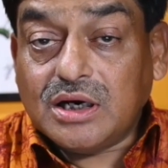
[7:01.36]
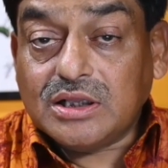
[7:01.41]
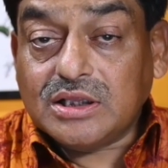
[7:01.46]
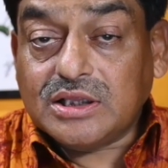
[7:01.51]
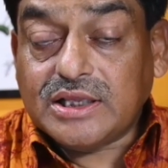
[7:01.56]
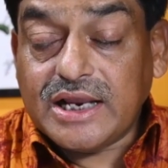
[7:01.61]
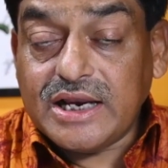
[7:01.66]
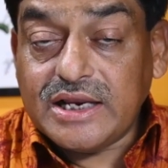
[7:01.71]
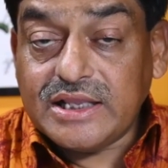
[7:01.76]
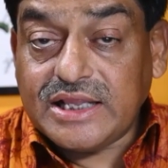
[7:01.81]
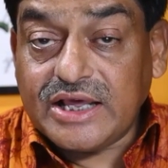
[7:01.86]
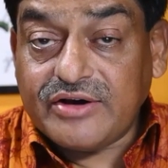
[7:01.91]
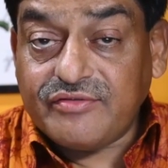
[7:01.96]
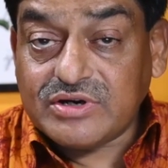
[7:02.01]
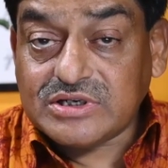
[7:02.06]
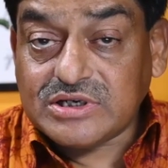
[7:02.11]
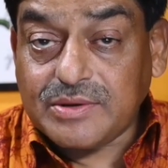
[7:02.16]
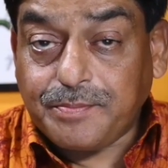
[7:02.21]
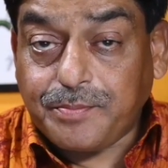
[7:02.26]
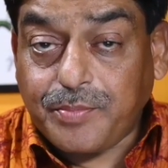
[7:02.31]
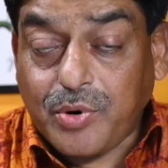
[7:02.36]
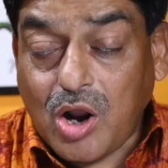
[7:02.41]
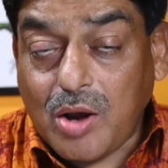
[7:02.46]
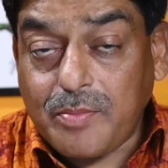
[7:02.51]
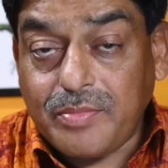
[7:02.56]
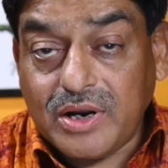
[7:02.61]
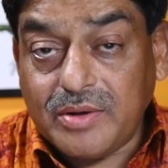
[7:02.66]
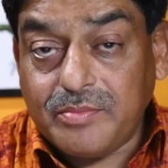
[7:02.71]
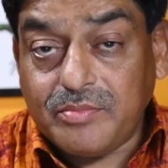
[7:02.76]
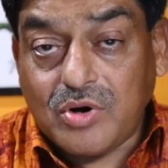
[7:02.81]
Then there was a
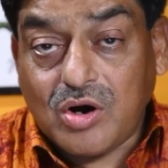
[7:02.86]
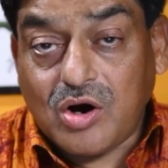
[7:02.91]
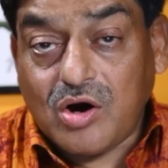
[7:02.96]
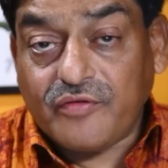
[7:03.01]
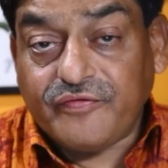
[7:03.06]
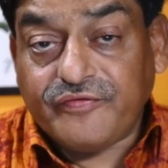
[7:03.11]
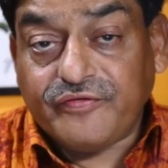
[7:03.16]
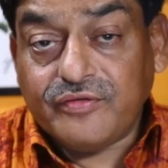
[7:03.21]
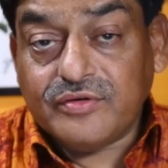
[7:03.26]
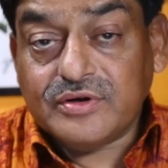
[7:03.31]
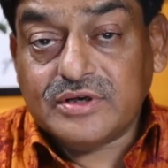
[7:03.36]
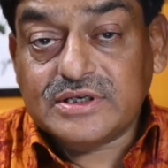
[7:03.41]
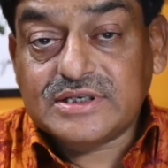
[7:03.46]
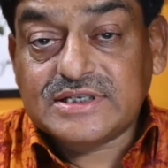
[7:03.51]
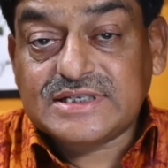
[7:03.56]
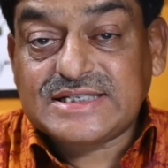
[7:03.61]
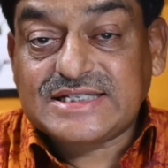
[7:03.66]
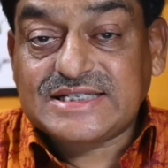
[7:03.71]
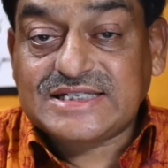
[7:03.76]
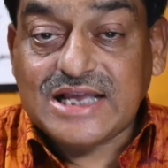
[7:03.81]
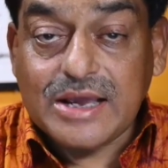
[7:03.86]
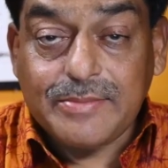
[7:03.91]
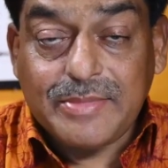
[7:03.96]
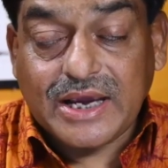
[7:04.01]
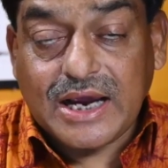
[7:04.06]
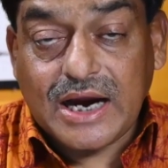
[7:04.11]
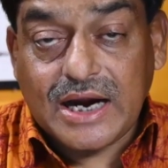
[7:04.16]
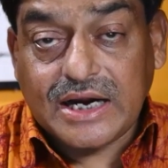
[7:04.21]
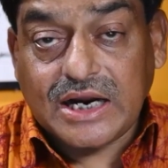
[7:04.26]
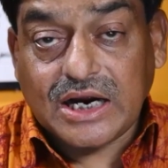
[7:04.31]
problem of
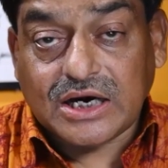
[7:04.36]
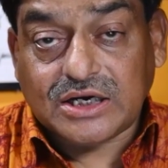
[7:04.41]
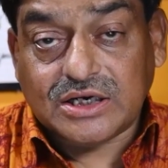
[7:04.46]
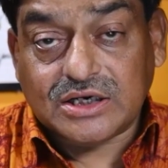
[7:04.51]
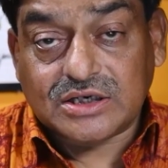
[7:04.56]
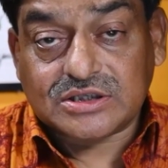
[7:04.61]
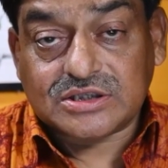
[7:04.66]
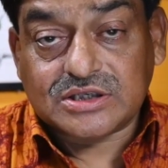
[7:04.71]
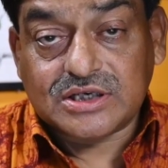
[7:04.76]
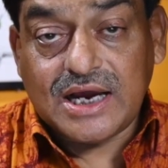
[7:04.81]
semiconductors,